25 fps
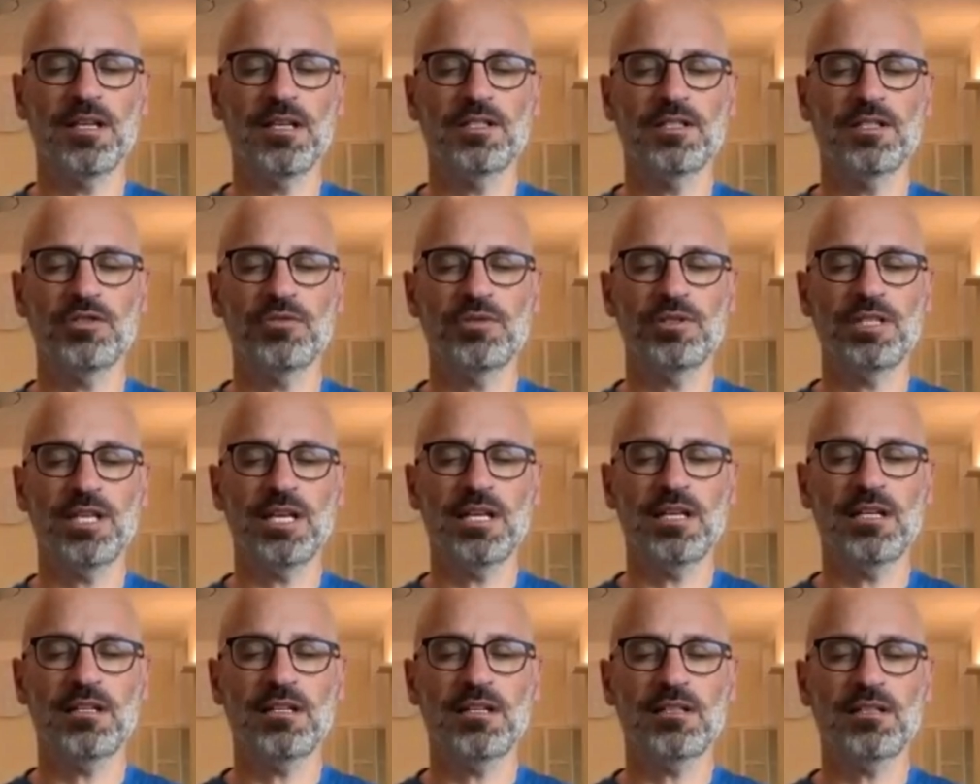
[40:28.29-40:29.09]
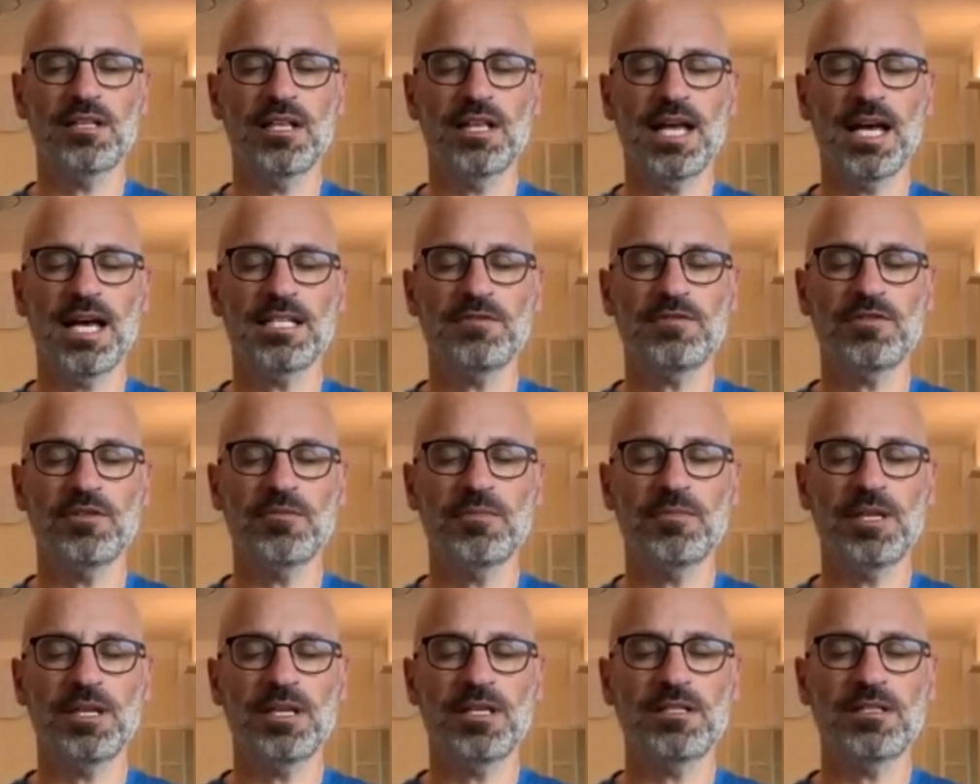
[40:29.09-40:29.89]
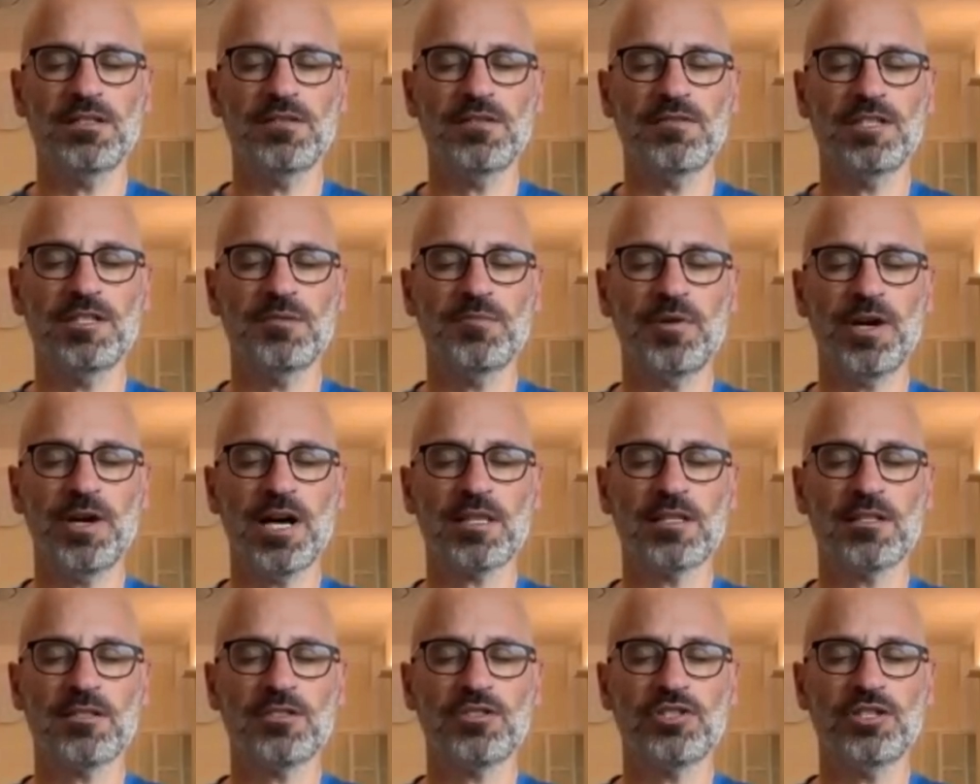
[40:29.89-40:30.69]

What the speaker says: So we take the last few minutes of this practice